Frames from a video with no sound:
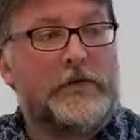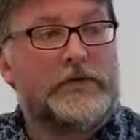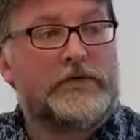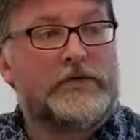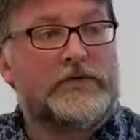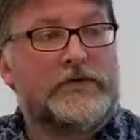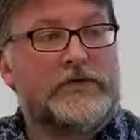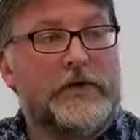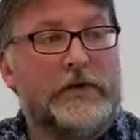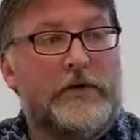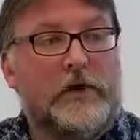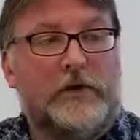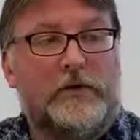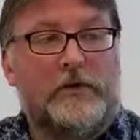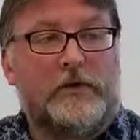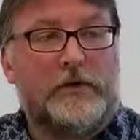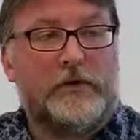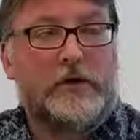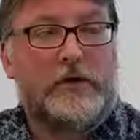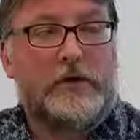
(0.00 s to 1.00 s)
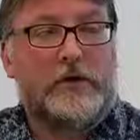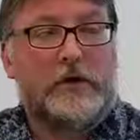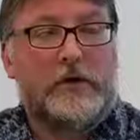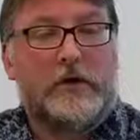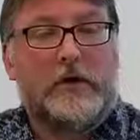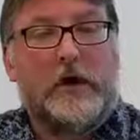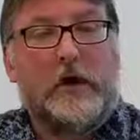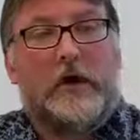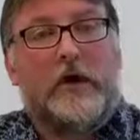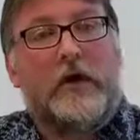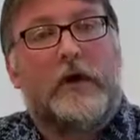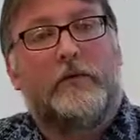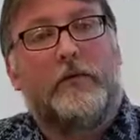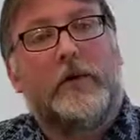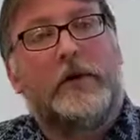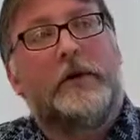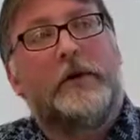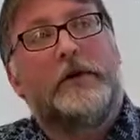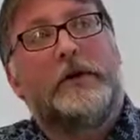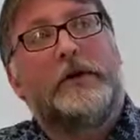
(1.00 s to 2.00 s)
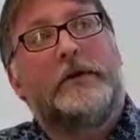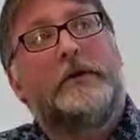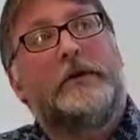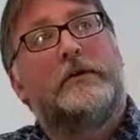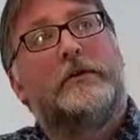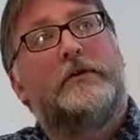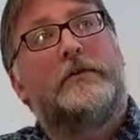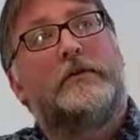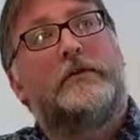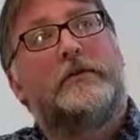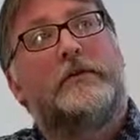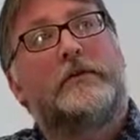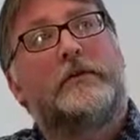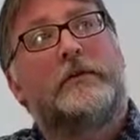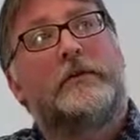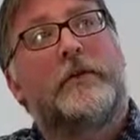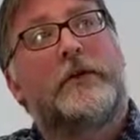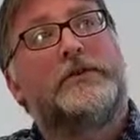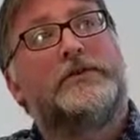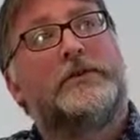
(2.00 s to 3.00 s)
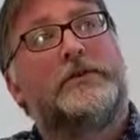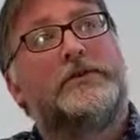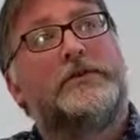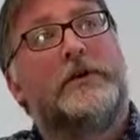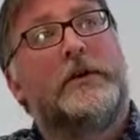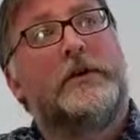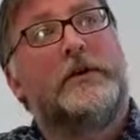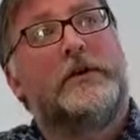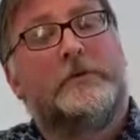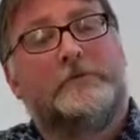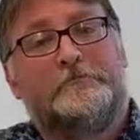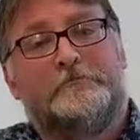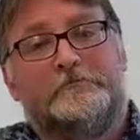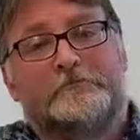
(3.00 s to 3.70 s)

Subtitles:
So, have we got any questions, Greg?